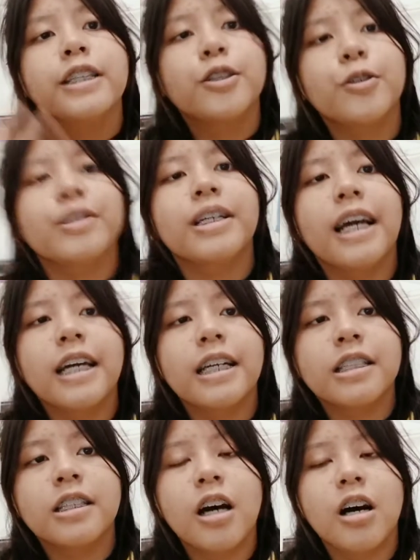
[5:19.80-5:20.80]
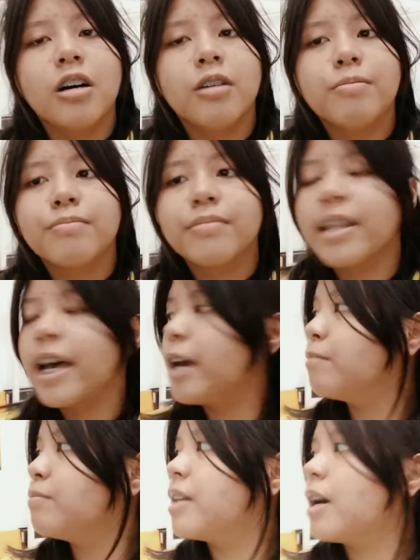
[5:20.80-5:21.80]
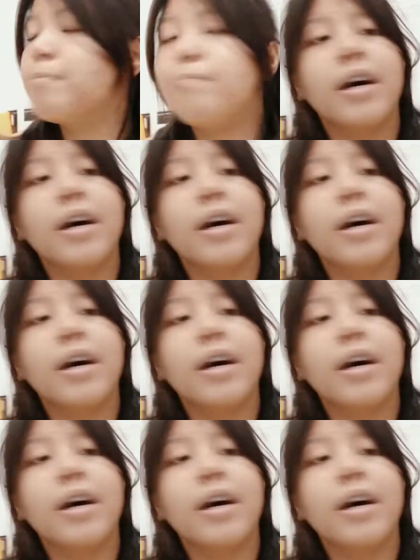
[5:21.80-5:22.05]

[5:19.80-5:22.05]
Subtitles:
So guys, time na